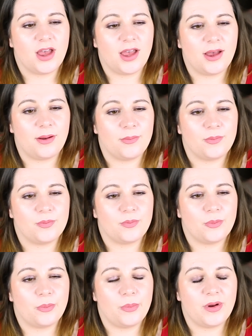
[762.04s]
Um,
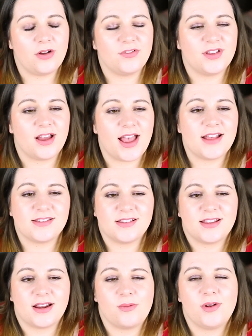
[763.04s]
but obviously, I, as I
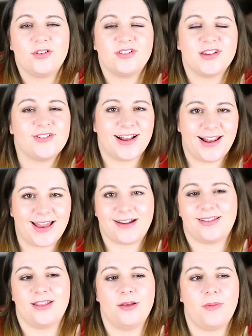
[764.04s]
said, I will still
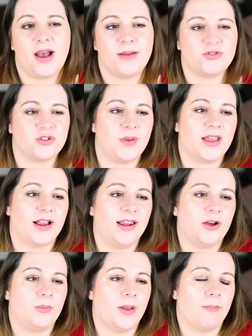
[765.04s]
collect them. I'm just being a
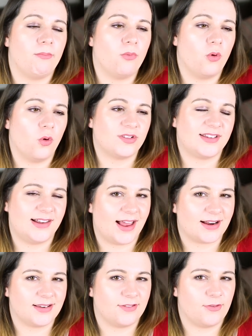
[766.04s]
little bit more
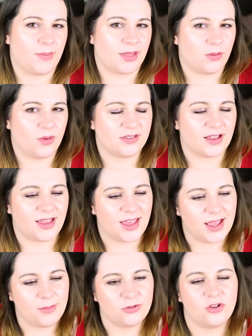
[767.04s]
selective about the ones I
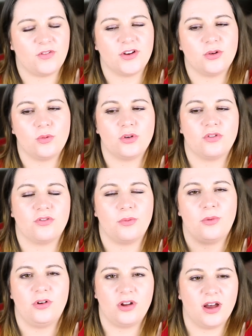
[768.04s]
keep. So if I do order
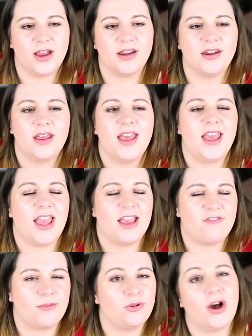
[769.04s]
from online,
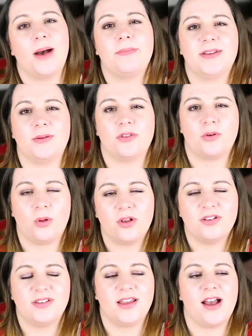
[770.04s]
if I'm not happy with the
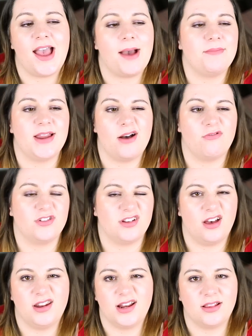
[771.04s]
quality, I am now
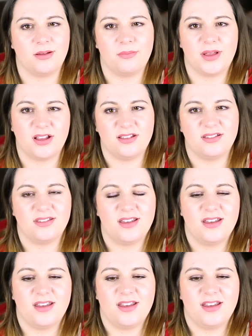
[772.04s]
returning them because